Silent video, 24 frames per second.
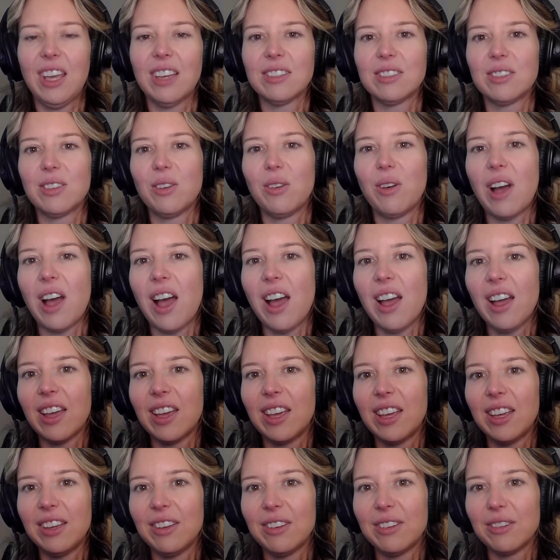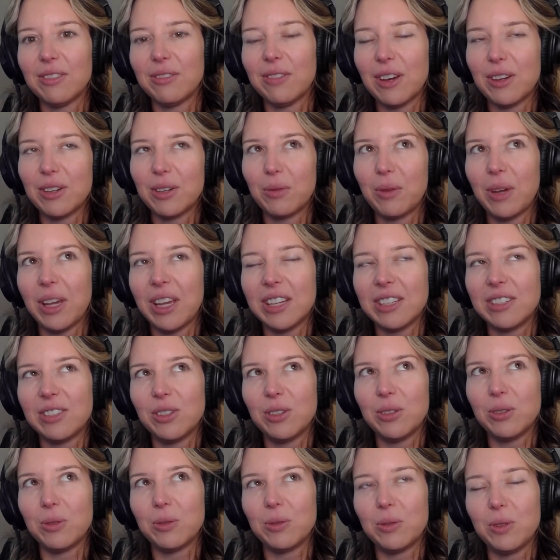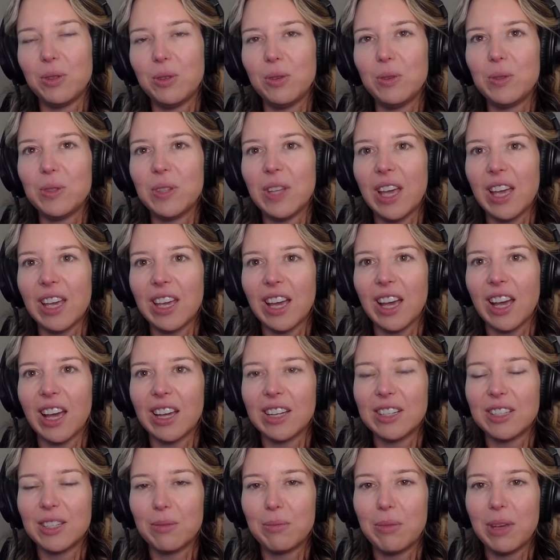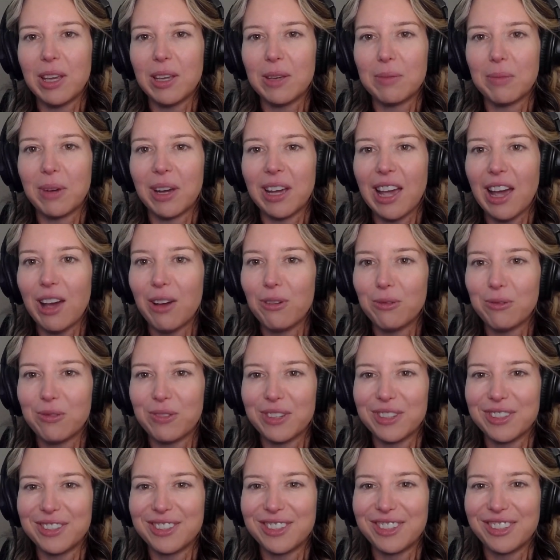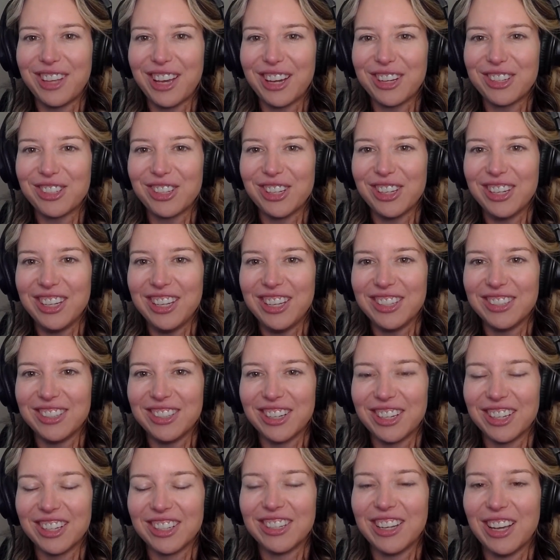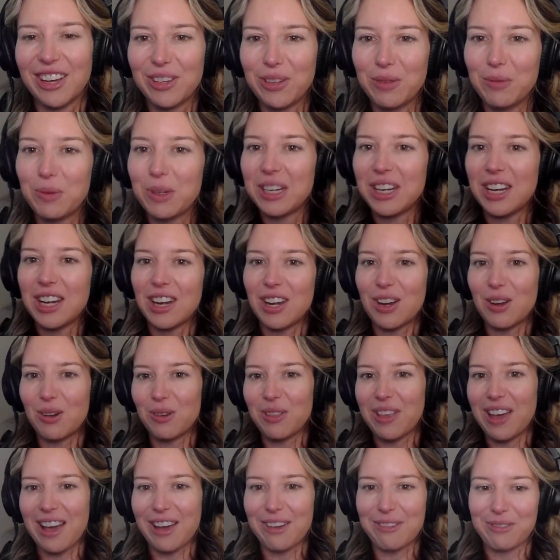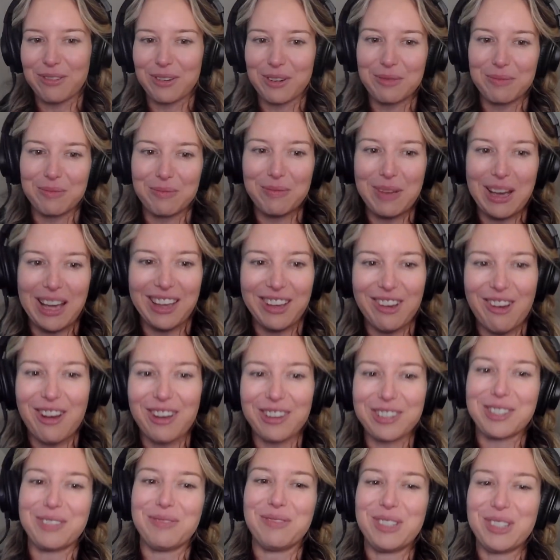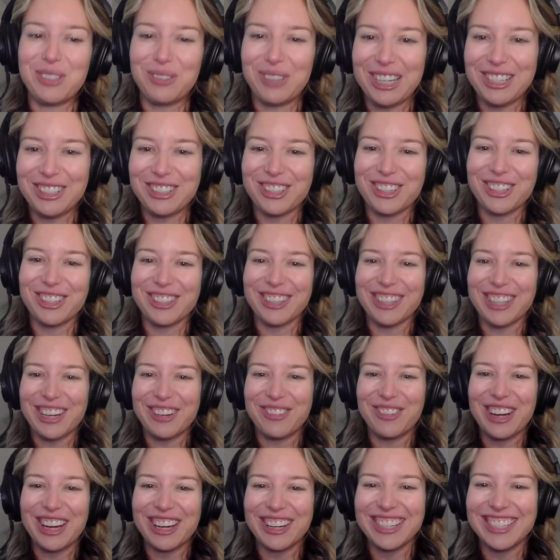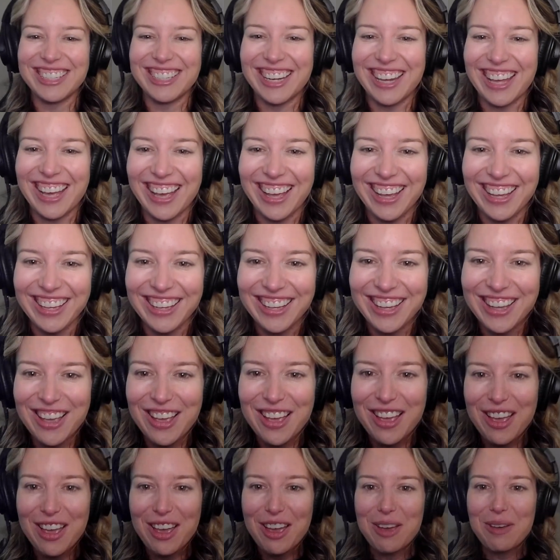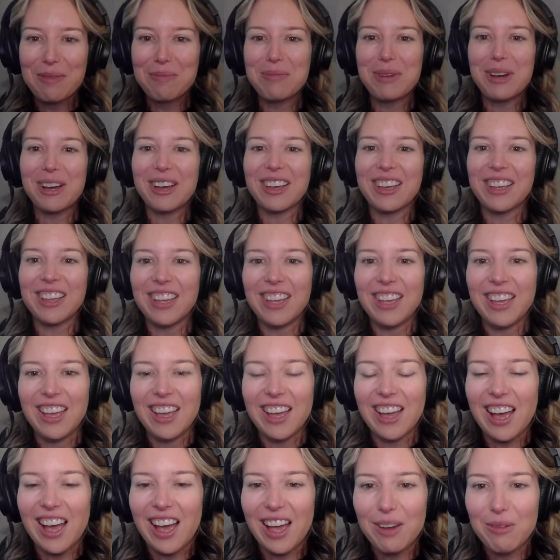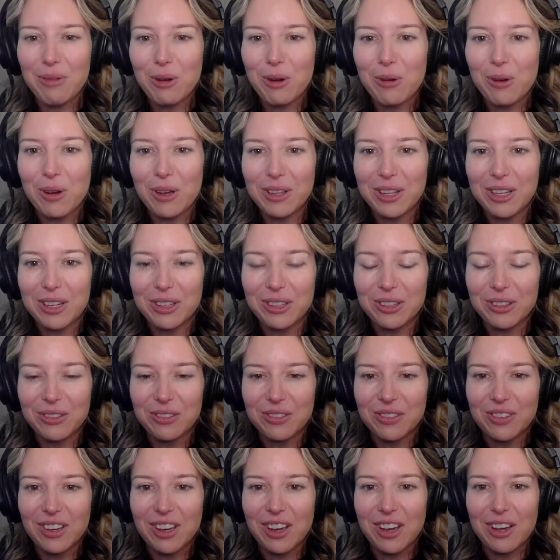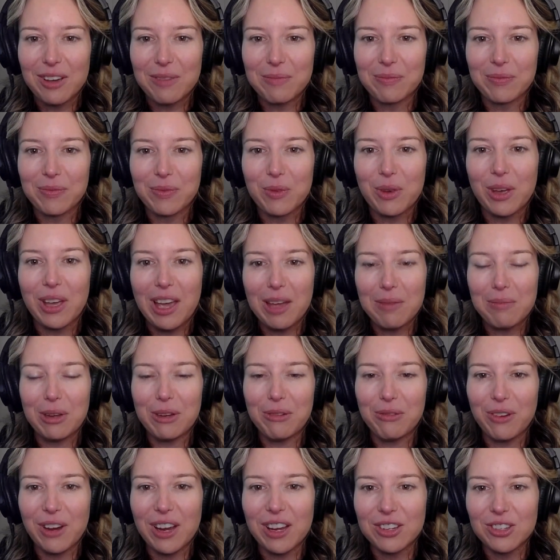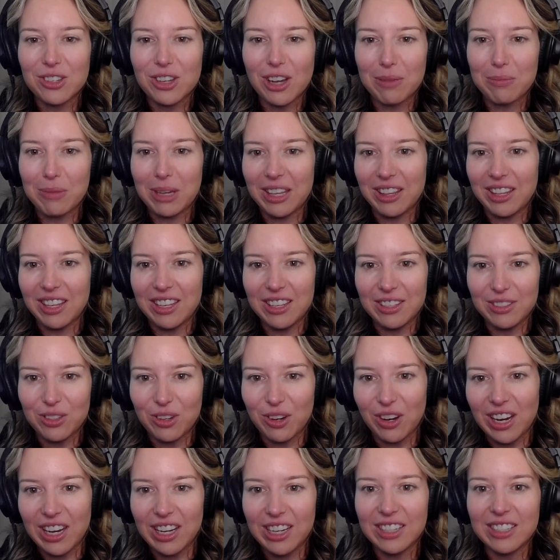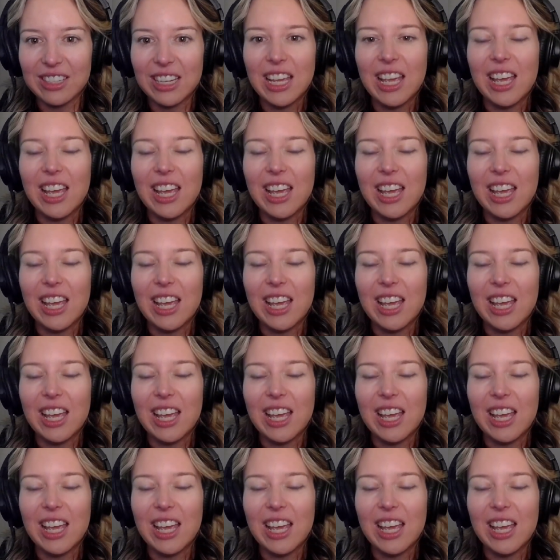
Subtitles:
so I found a way to use AI to make my outfit selection easier. Now, you wouldn't know that from my awesome sweatshirt that I'm wearing today, but I wrote a little, I had my friend John Bailey, he's great,